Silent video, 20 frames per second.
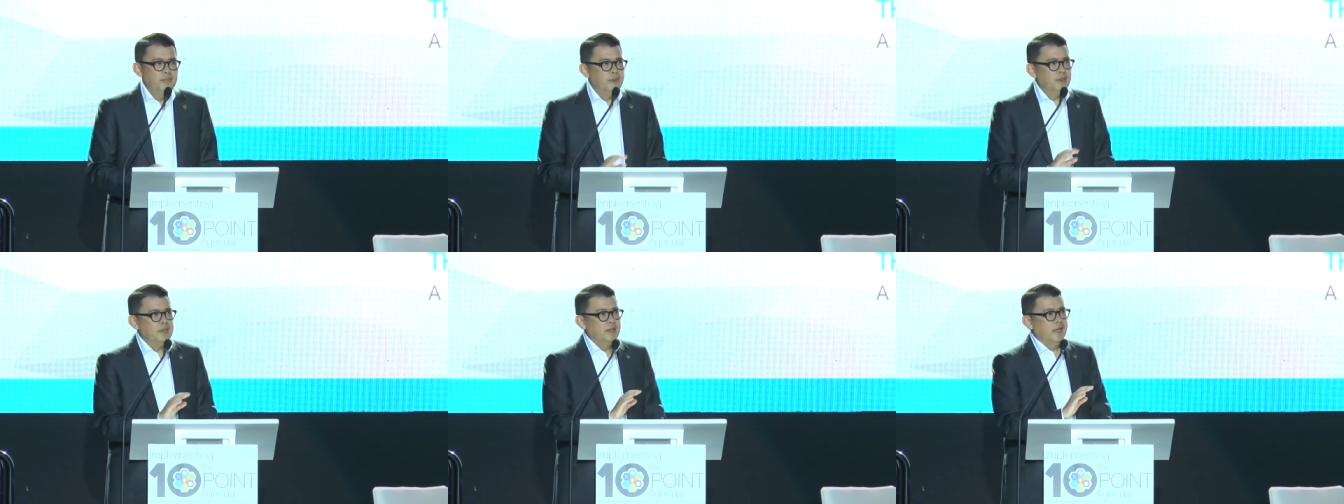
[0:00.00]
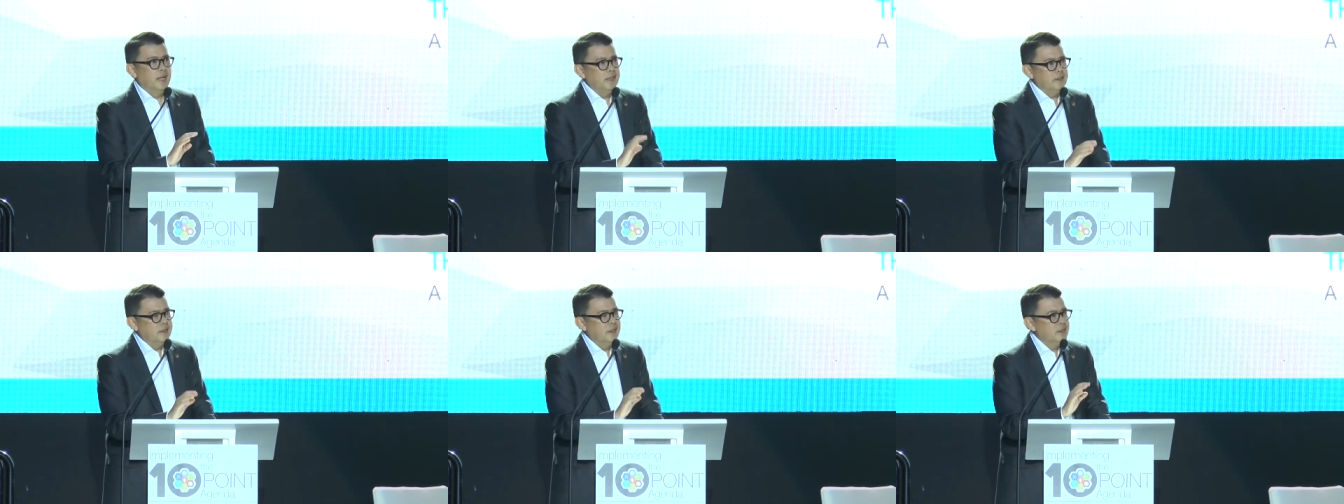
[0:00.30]

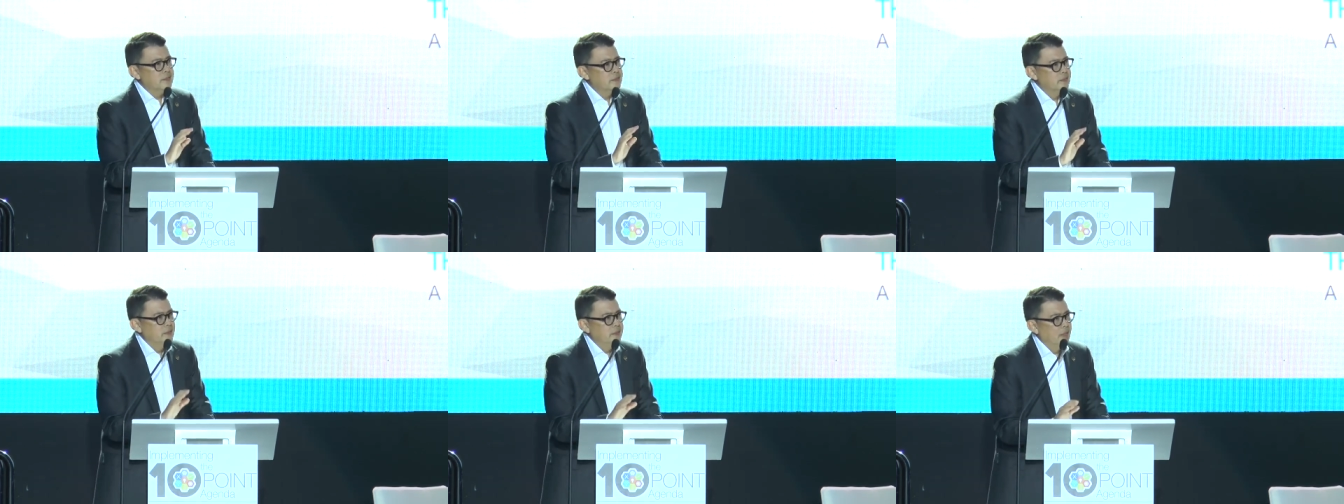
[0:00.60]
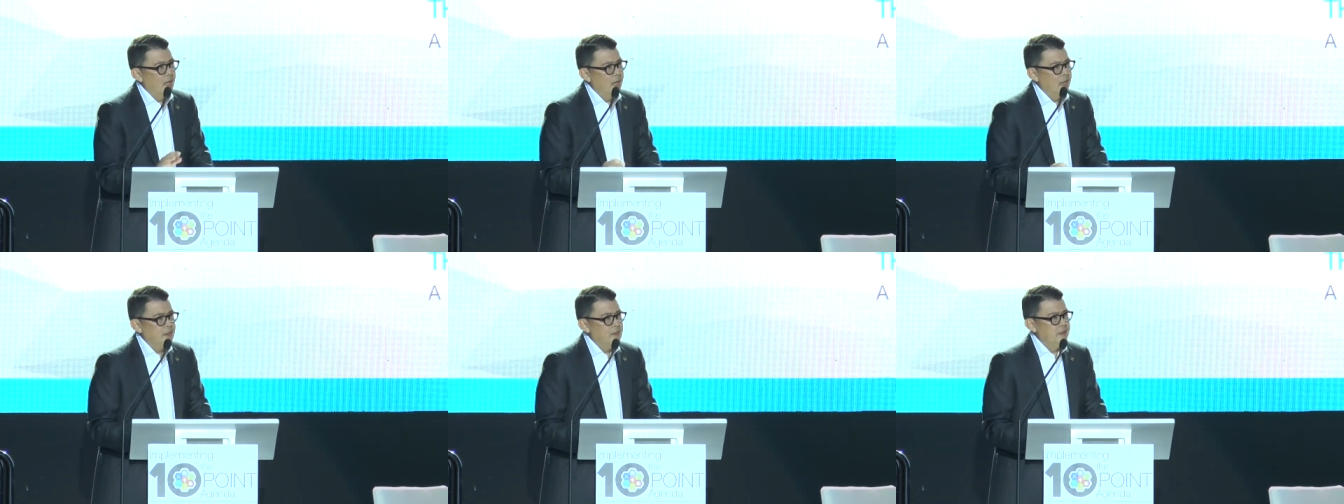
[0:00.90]
But let us
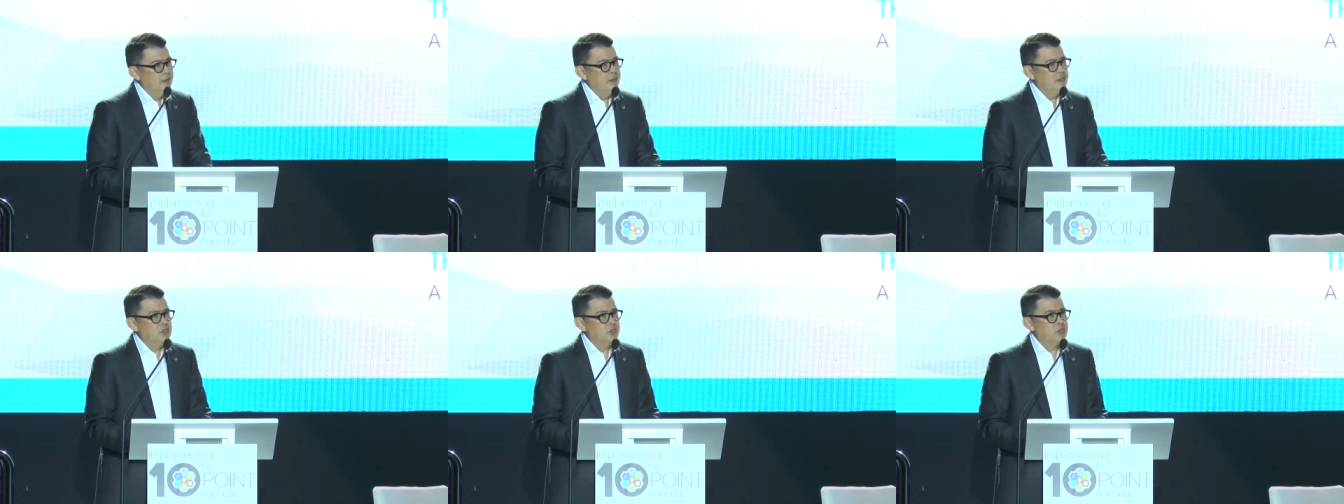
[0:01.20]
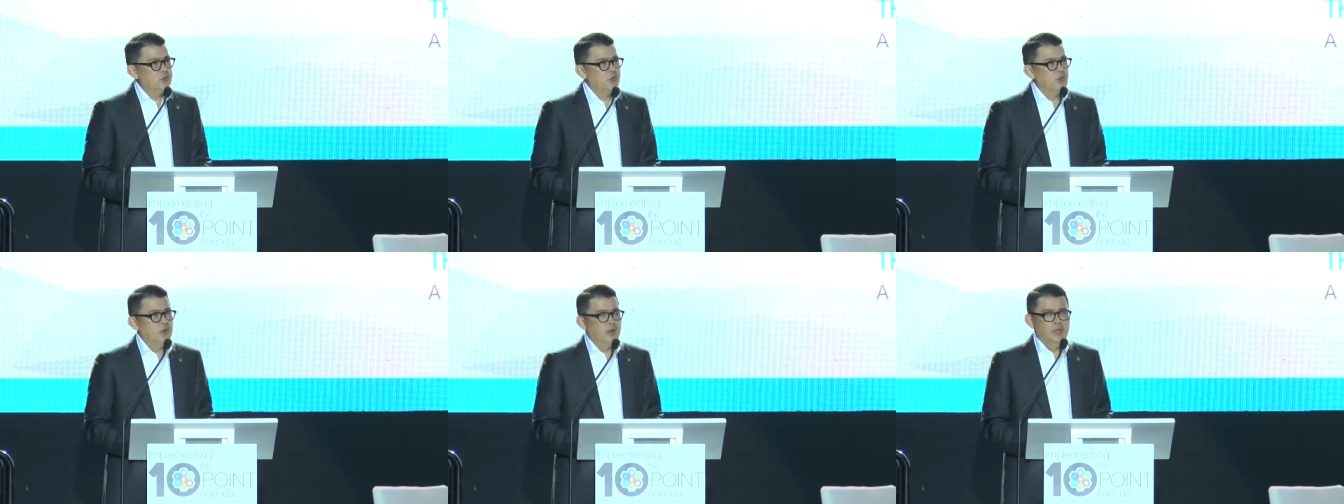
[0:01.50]
not
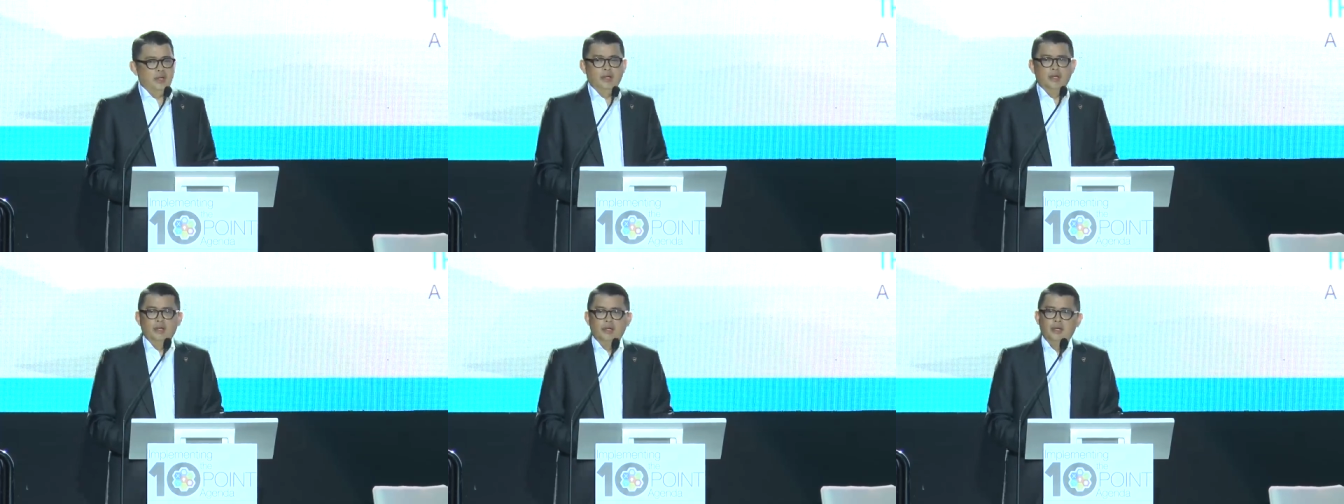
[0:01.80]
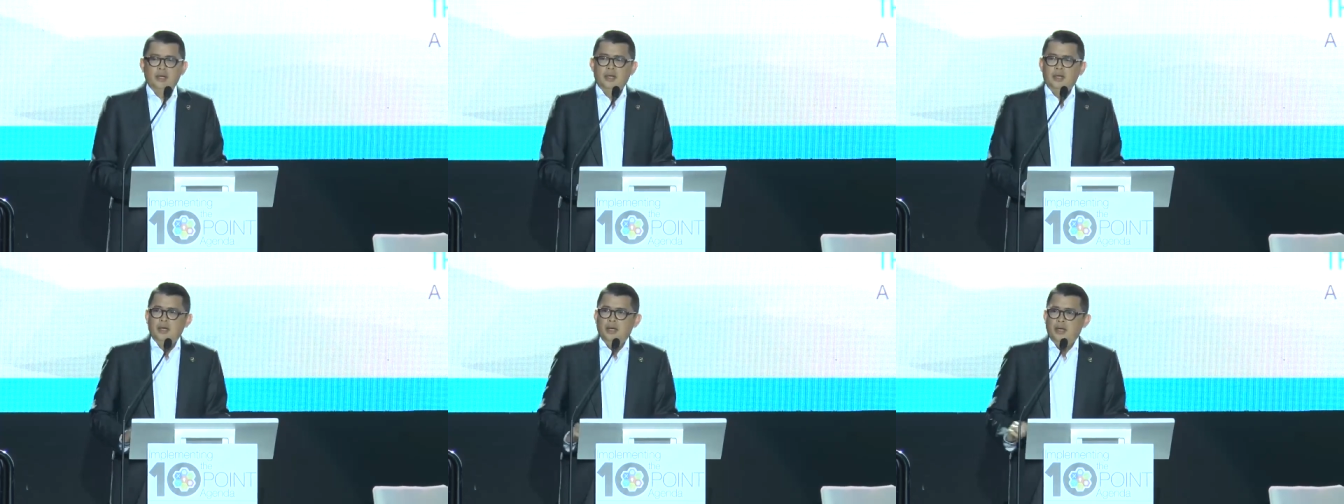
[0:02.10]

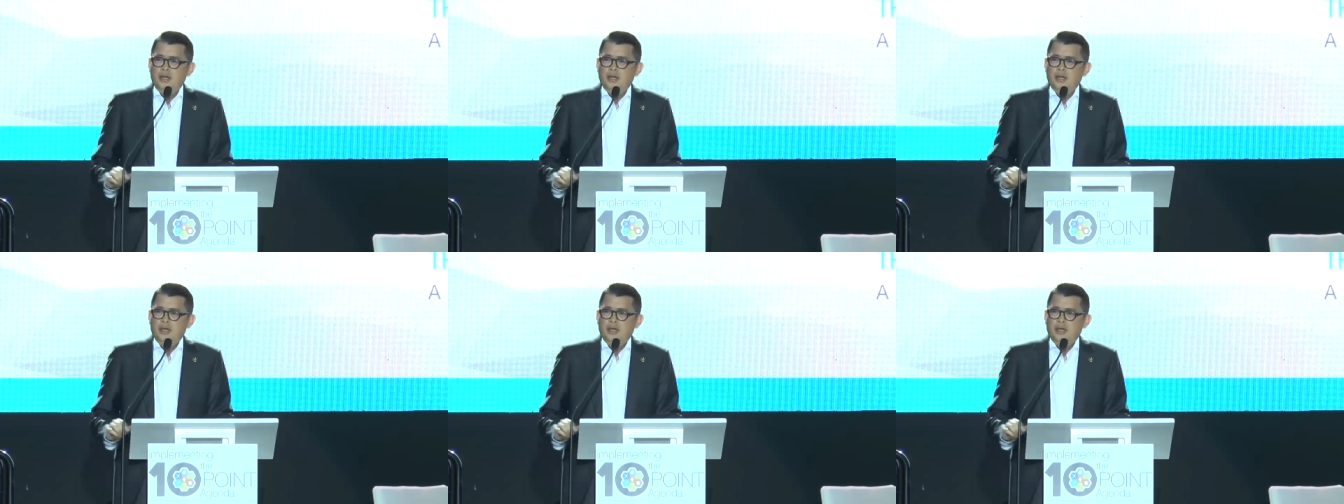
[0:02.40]
destroy